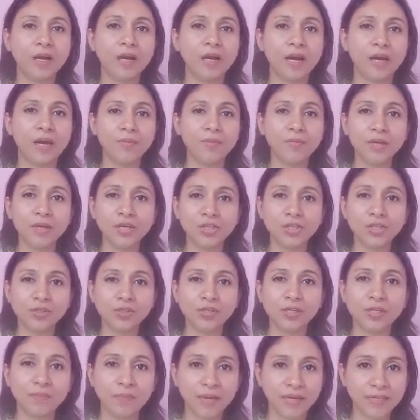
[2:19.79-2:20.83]
I make sure
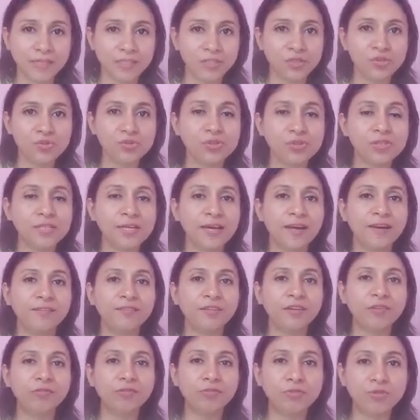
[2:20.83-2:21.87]
that my students have
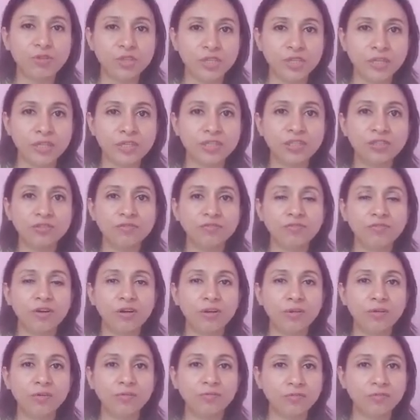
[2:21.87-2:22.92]
a routine to follow.